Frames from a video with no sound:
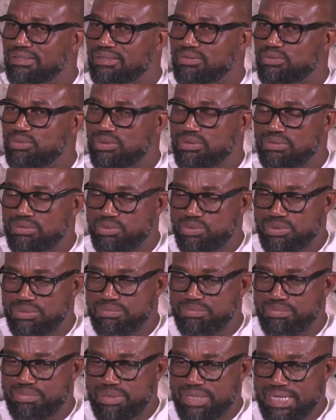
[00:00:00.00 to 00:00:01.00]
We
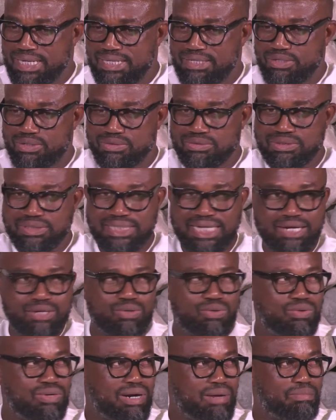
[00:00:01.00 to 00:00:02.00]
played on
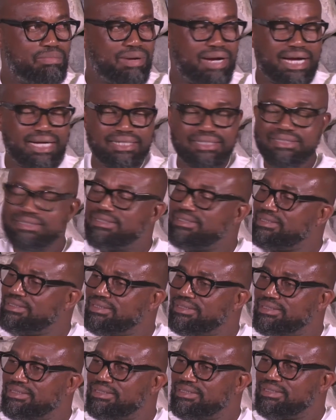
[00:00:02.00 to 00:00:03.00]
Sakura Park.
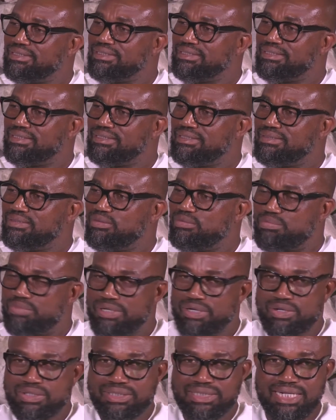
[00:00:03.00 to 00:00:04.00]

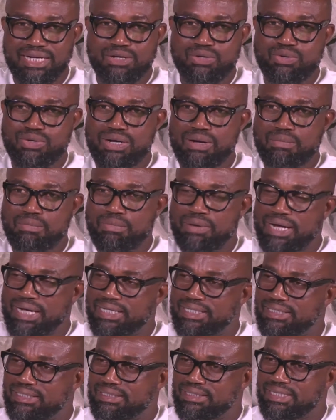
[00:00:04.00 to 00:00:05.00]
Played on Sakura
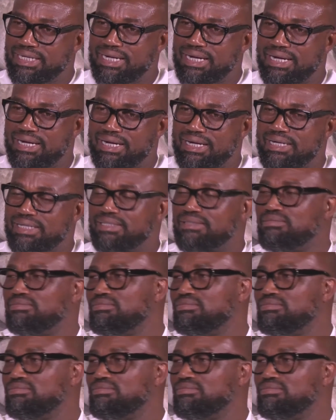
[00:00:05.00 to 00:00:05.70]
Park in La